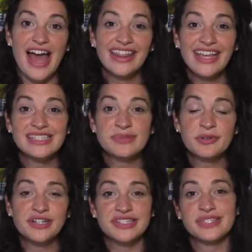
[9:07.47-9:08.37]
I Like
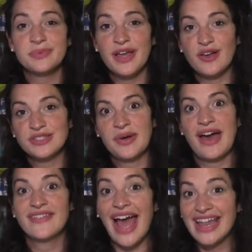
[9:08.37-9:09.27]
Sports. We also
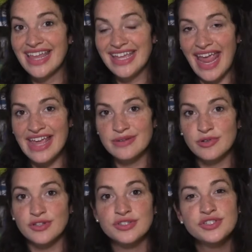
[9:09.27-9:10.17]
have I Like
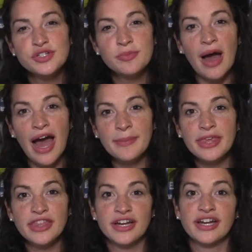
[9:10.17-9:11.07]
Animals, two
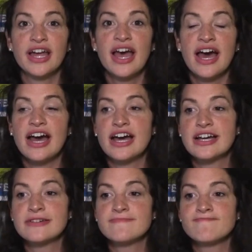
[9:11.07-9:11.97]
popular
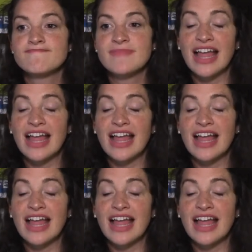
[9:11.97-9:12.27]
um,